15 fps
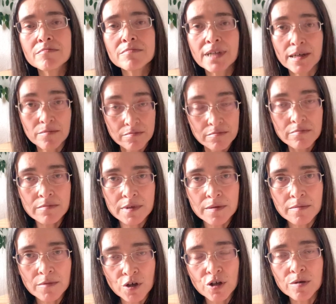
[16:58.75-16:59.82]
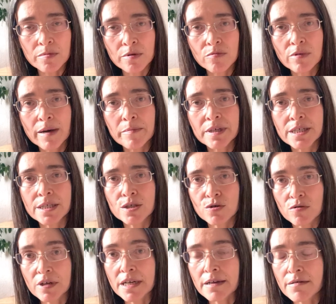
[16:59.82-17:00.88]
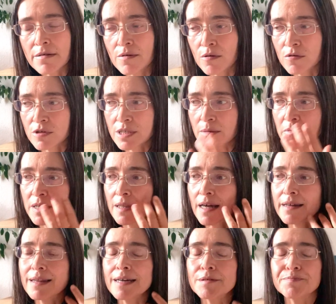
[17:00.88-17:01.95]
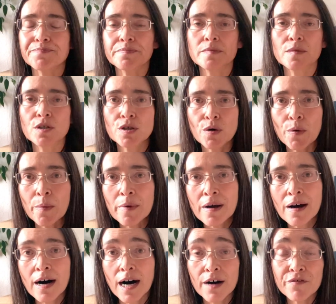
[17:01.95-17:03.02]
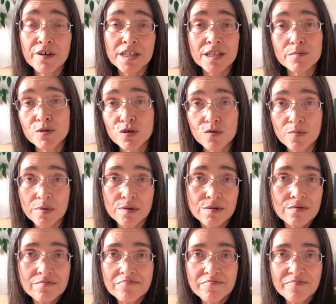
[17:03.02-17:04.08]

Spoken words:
like herbal remedies or anything or something like that. So I find them super